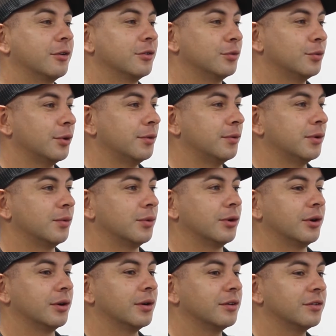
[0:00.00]
is where we
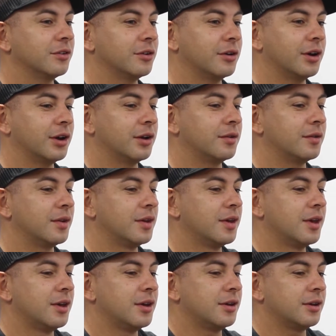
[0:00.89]
were. So I
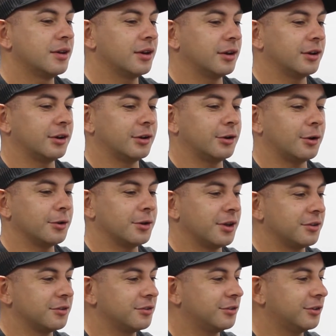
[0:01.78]
got called
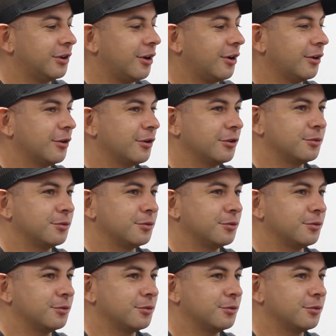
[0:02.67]
out to Chicago.